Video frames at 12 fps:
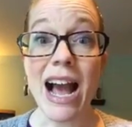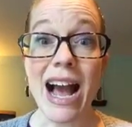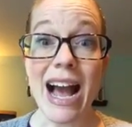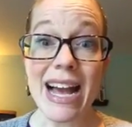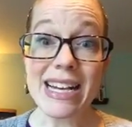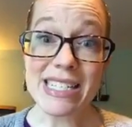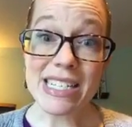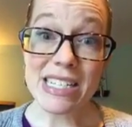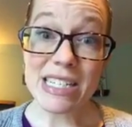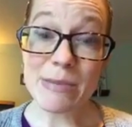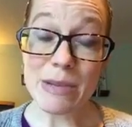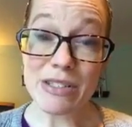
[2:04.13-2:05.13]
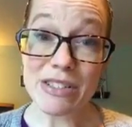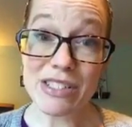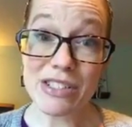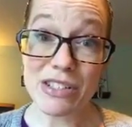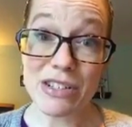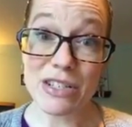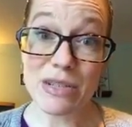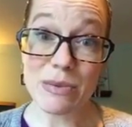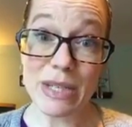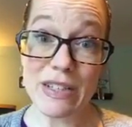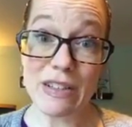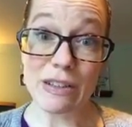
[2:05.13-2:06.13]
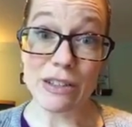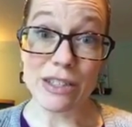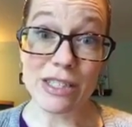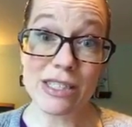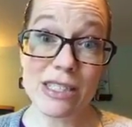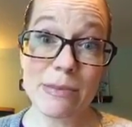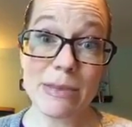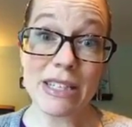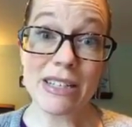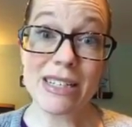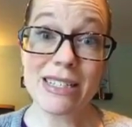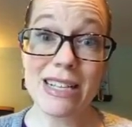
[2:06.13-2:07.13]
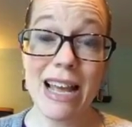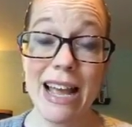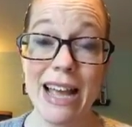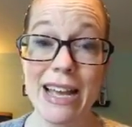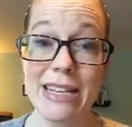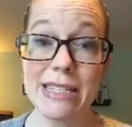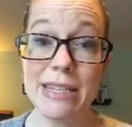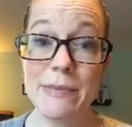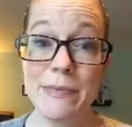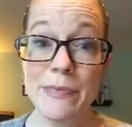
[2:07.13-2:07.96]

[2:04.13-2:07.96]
I teach mostly students with learning disabilities, and